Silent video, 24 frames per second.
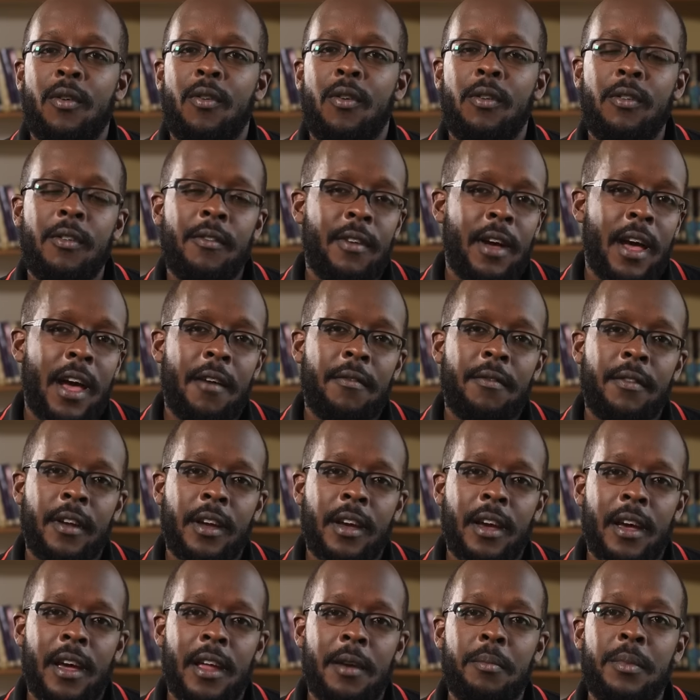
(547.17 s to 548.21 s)
all over
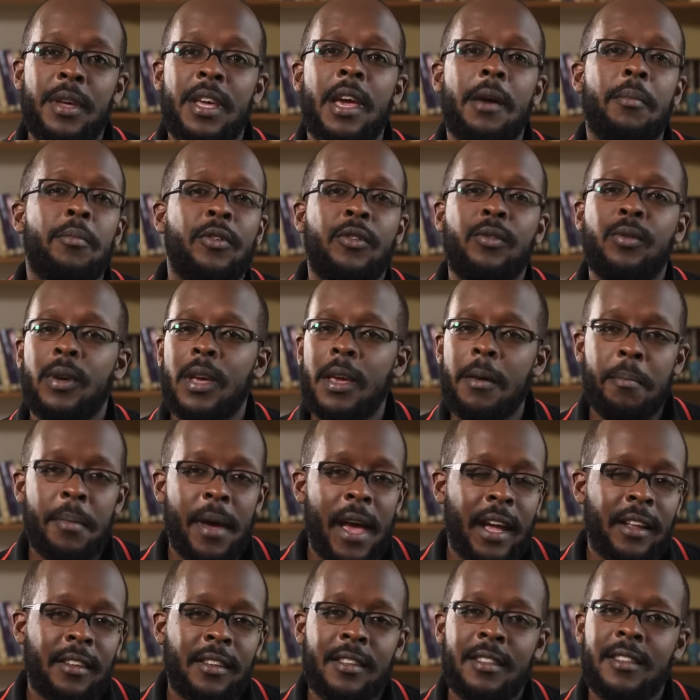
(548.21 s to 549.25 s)
Africa and be able to
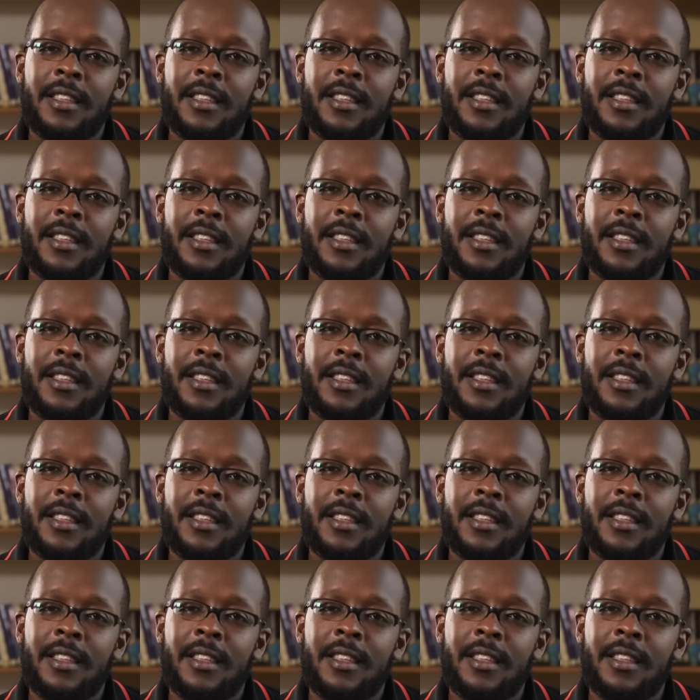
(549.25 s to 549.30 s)
impact